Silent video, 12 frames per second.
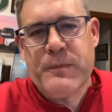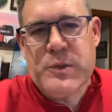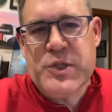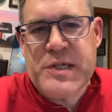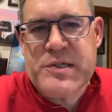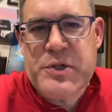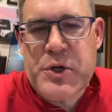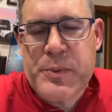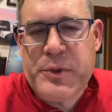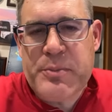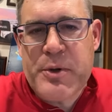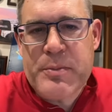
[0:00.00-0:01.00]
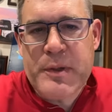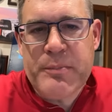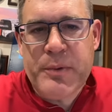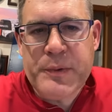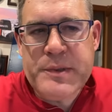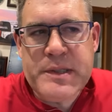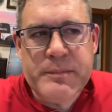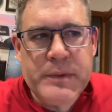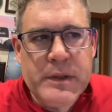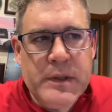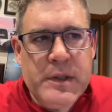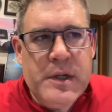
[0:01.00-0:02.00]
Jason here with the Beer Money Polling Team.
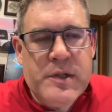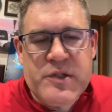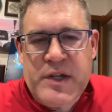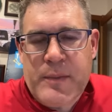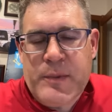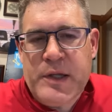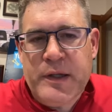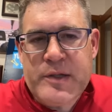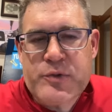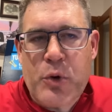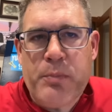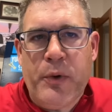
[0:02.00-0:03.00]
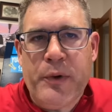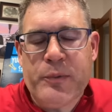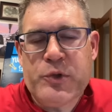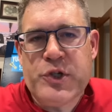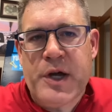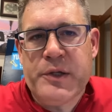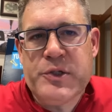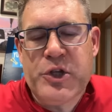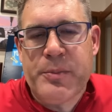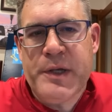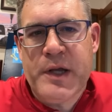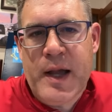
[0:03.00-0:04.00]
Tonight, we did Let's Grow Polling with Sean and
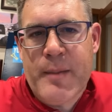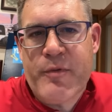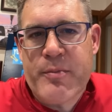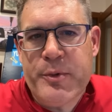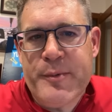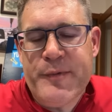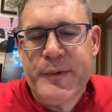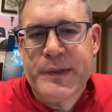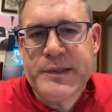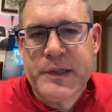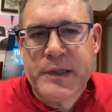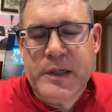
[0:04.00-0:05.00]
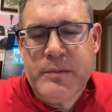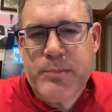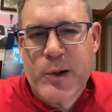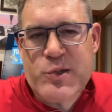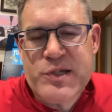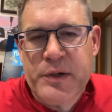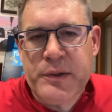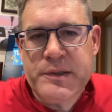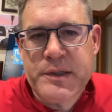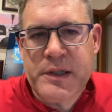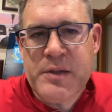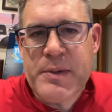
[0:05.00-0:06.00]
Shelby Knott from Bloomfield, Kentucky, Bardstown, Kentucky.